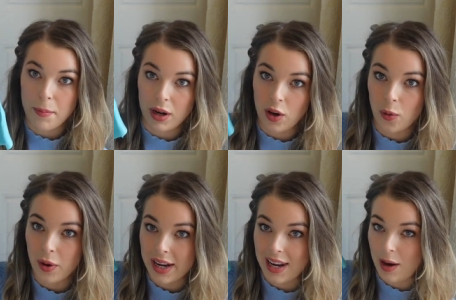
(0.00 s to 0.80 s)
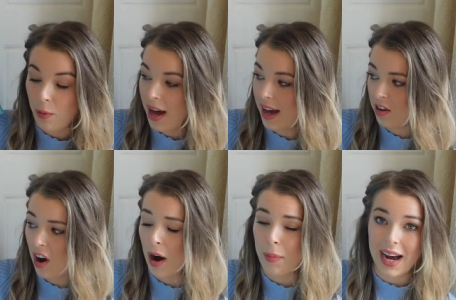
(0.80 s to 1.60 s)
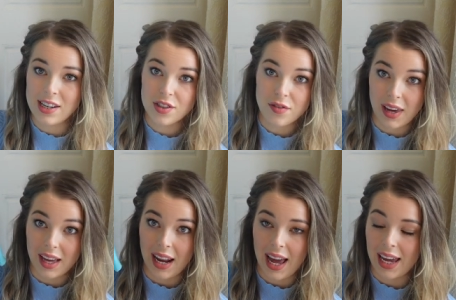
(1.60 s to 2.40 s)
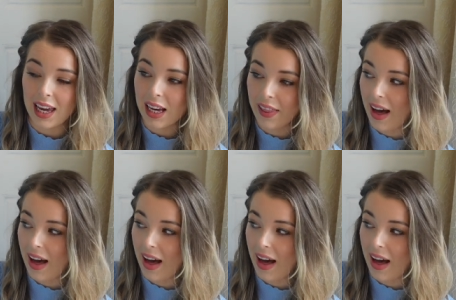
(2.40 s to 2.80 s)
blue knitwear top. I just feel like